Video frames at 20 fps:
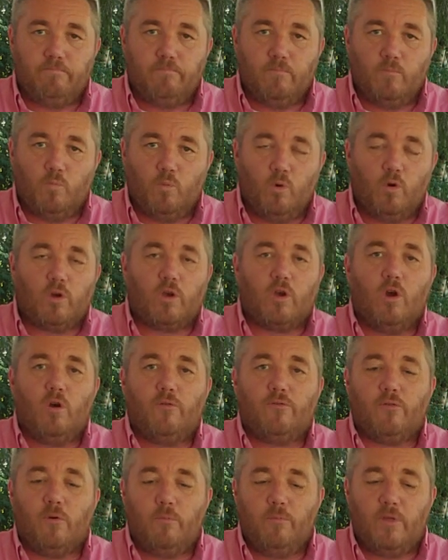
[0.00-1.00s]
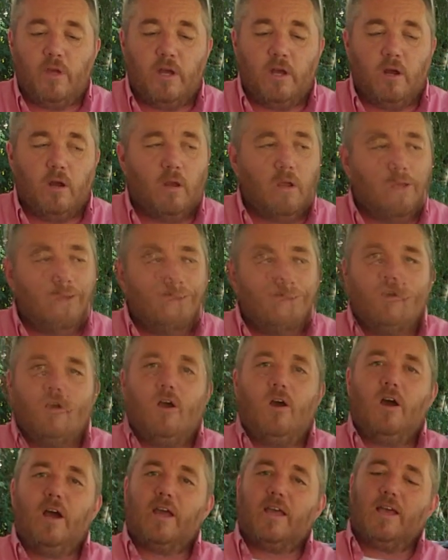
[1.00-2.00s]
we'll go from there.
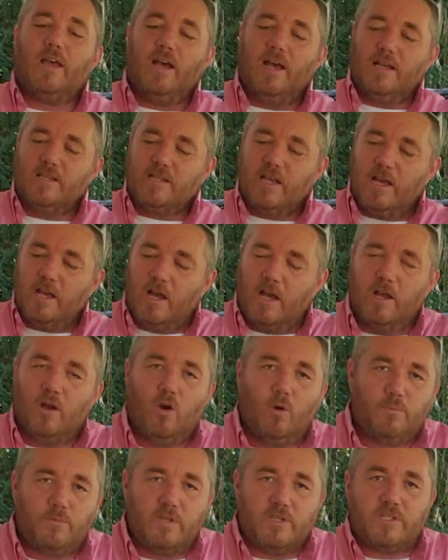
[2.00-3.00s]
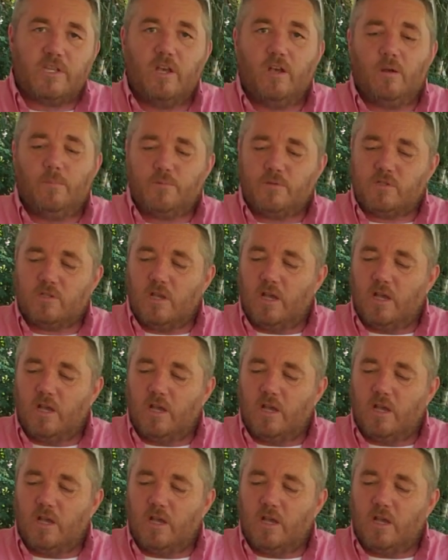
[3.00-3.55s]
All right, guys, I hope this helps.